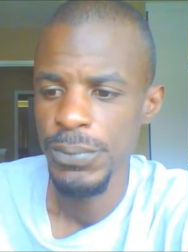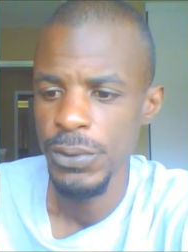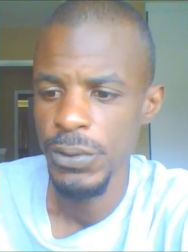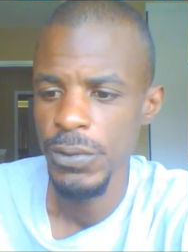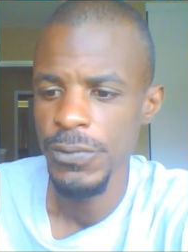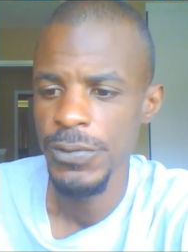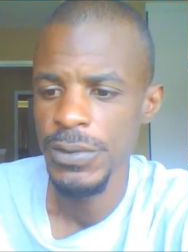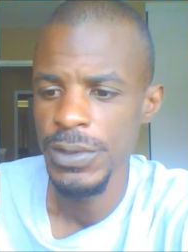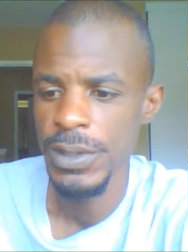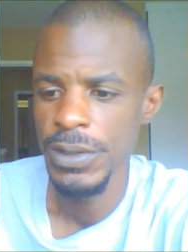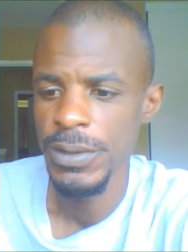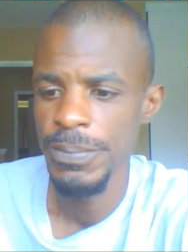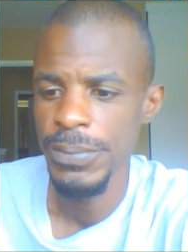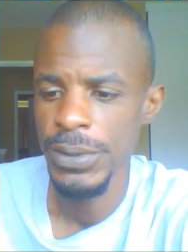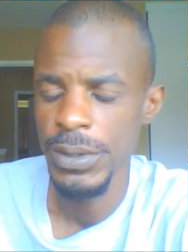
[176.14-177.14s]
Proof is
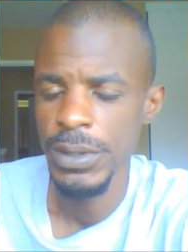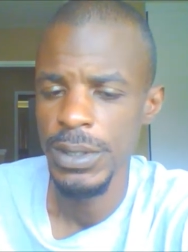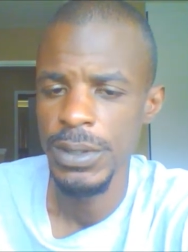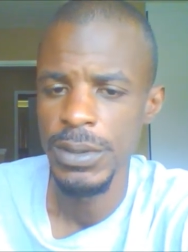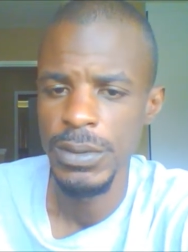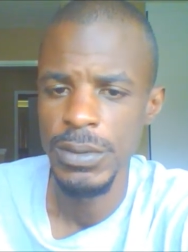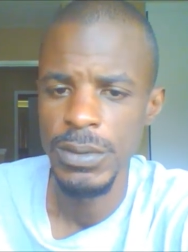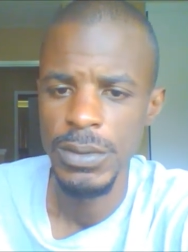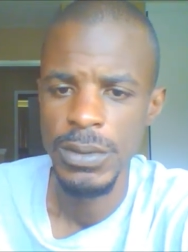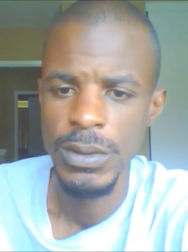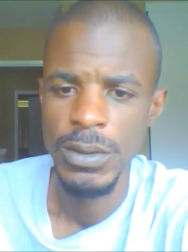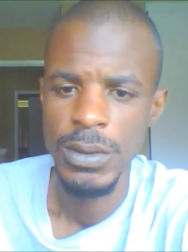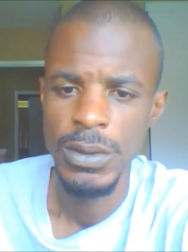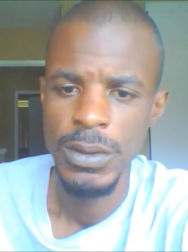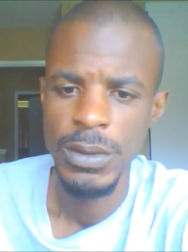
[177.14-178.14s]
in the put in.
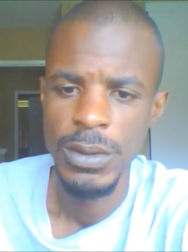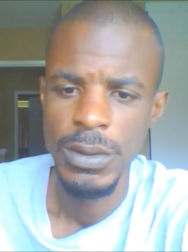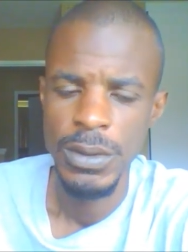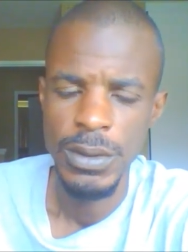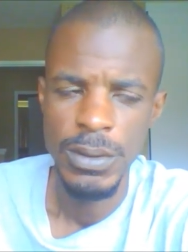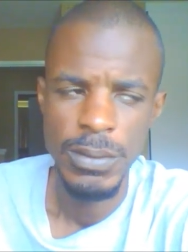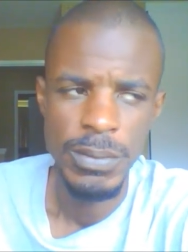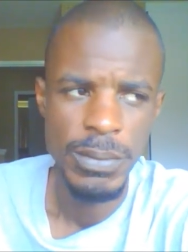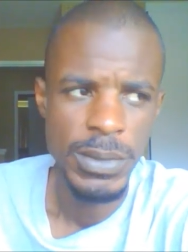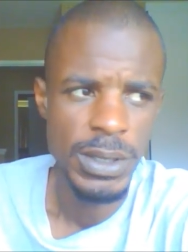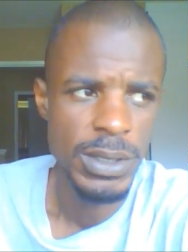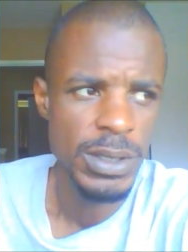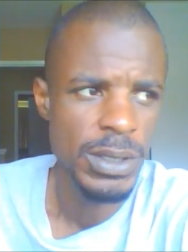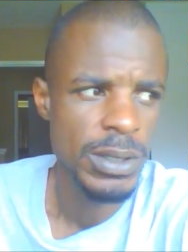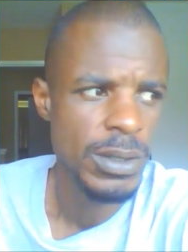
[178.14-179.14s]

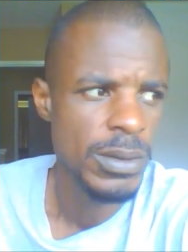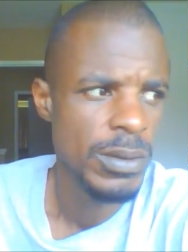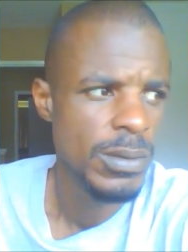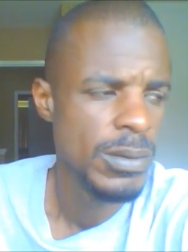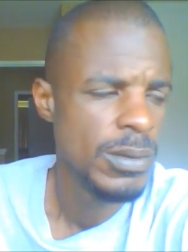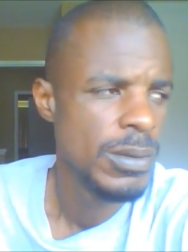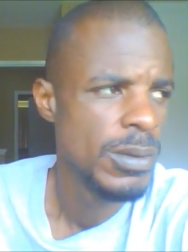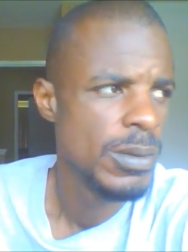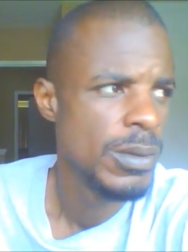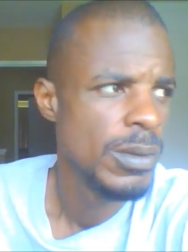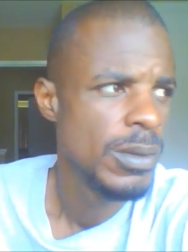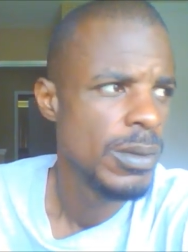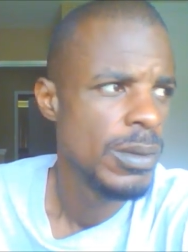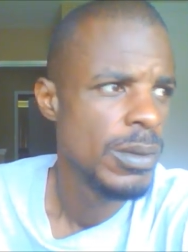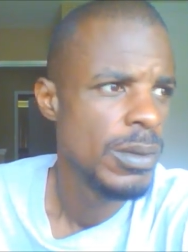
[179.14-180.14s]
Meaning,
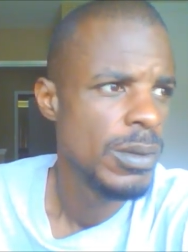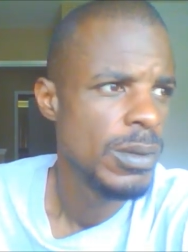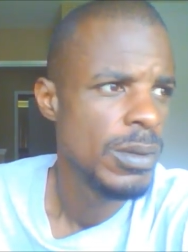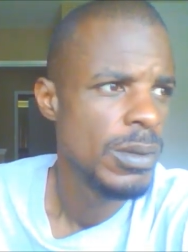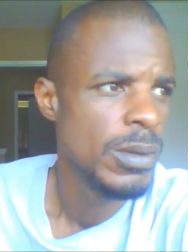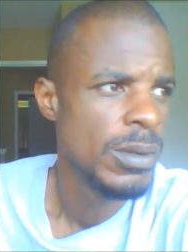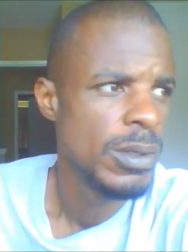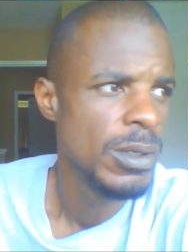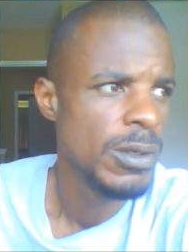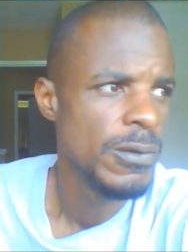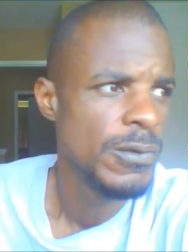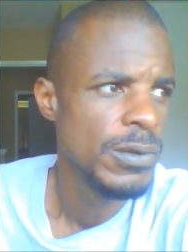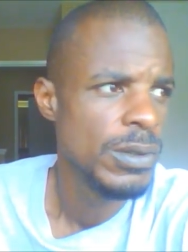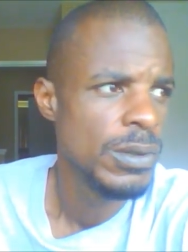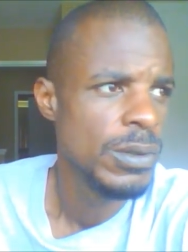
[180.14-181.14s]

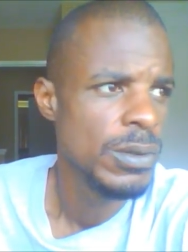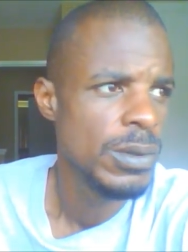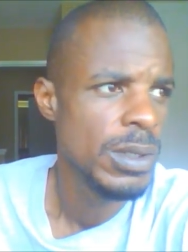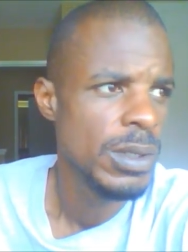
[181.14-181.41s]
if you